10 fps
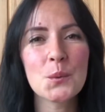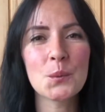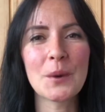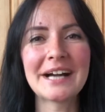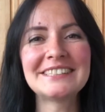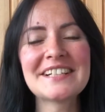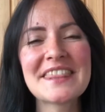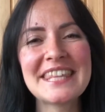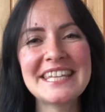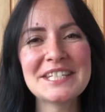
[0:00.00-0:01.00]
Well,
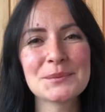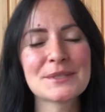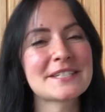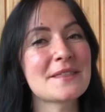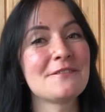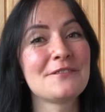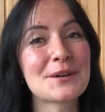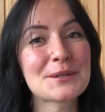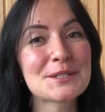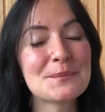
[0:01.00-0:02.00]
this was the
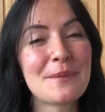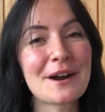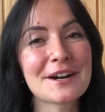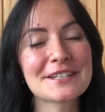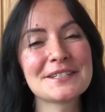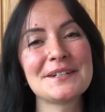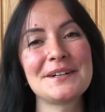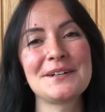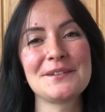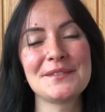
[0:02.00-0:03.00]
first part
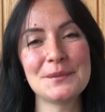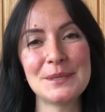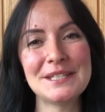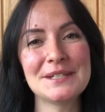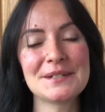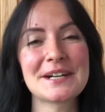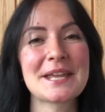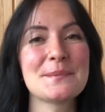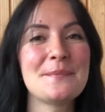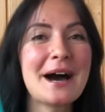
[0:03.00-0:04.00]
of the video
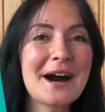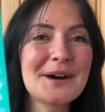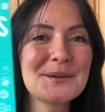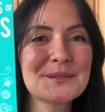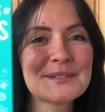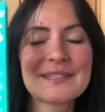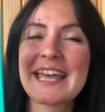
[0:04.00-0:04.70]
about